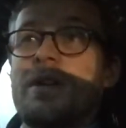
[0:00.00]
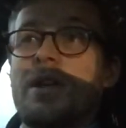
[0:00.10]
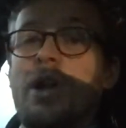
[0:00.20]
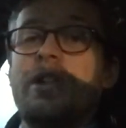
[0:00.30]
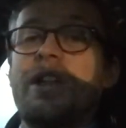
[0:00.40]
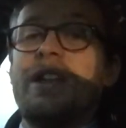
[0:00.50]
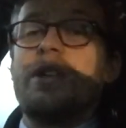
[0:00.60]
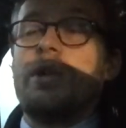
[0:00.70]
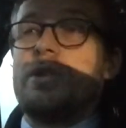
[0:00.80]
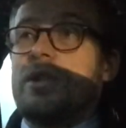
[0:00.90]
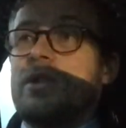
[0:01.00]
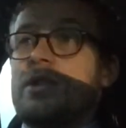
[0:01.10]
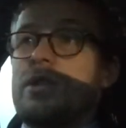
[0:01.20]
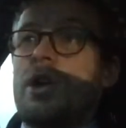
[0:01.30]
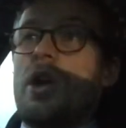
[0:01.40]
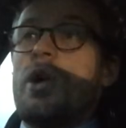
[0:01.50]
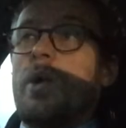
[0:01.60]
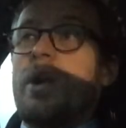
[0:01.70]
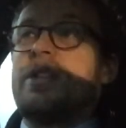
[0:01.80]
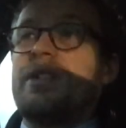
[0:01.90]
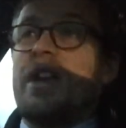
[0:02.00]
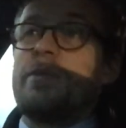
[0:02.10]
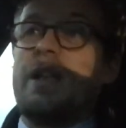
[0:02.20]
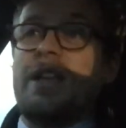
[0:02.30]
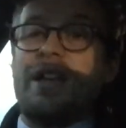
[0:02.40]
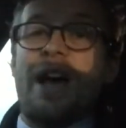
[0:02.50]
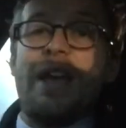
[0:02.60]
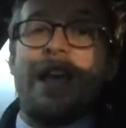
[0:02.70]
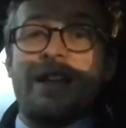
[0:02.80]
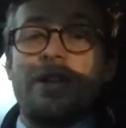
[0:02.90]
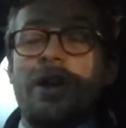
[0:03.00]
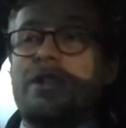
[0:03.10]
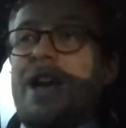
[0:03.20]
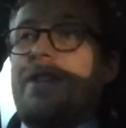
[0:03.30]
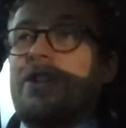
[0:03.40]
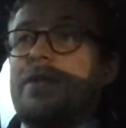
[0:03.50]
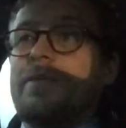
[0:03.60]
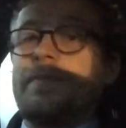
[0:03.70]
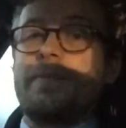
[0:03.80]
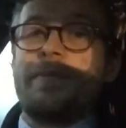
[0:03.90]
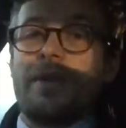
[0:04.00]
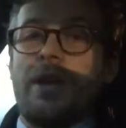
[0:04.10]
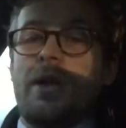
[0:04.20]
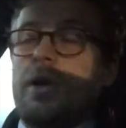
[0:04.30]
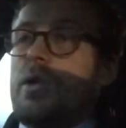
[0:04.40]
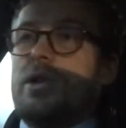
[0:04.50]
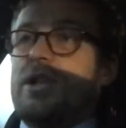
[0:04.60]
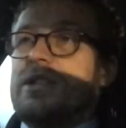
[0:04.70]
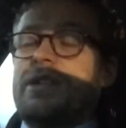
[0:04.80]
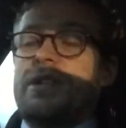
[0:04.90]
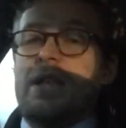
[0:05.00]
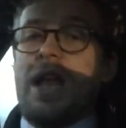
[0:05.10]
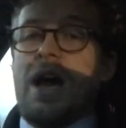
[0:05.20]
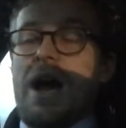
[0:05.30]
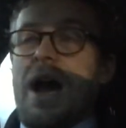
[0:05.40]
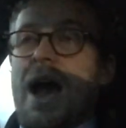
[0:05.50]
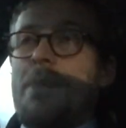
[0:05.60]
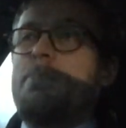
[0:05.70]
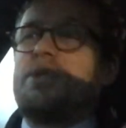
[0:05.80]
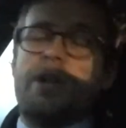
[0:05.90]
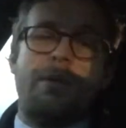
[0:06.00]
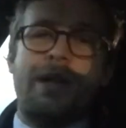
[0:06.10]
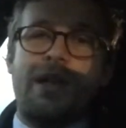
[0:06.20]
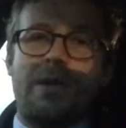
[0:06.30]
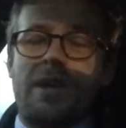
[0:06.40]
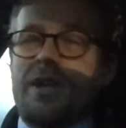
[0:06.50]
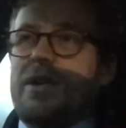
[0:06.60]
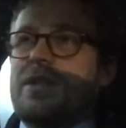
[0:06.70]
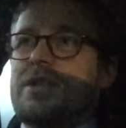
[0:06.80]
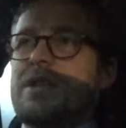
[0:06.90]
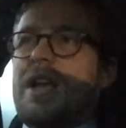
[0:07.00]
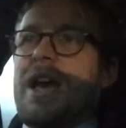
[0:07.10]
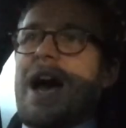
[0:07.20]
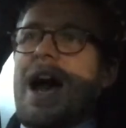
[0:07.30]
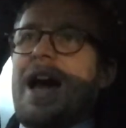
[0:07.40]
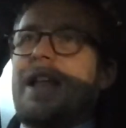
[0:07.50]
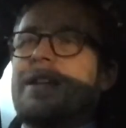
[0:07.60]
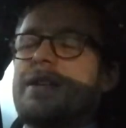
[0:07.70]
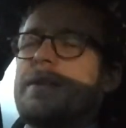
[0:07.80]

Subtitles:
called an indulgence, which says when you die you get to go to heaven, which is absolutely ludicrous. And